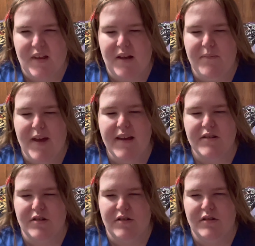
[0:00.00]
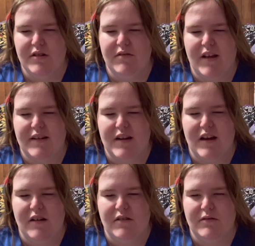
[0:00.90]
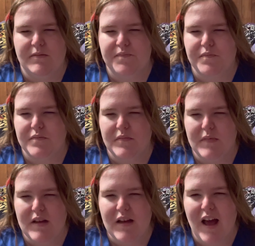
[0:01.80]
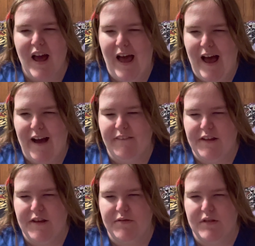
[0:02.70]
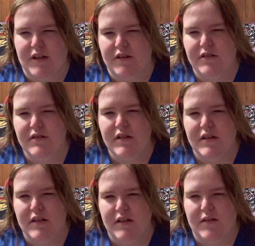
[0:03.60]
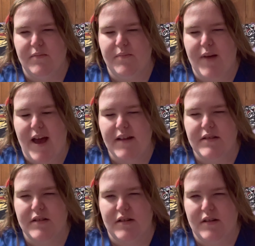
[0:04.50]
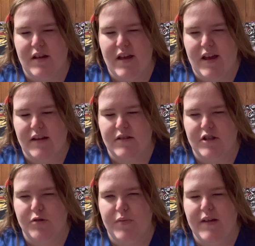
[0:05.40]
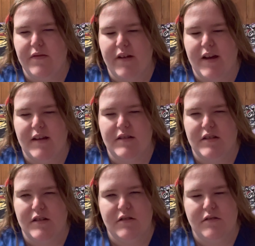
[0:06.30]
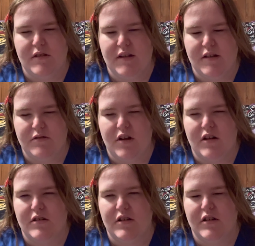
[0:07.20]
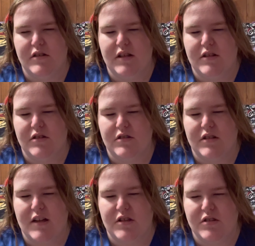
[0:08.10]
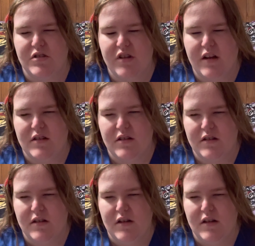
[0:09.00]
make sure you, know how you learn best. And don't be afraid to, talk to your teacher/instructor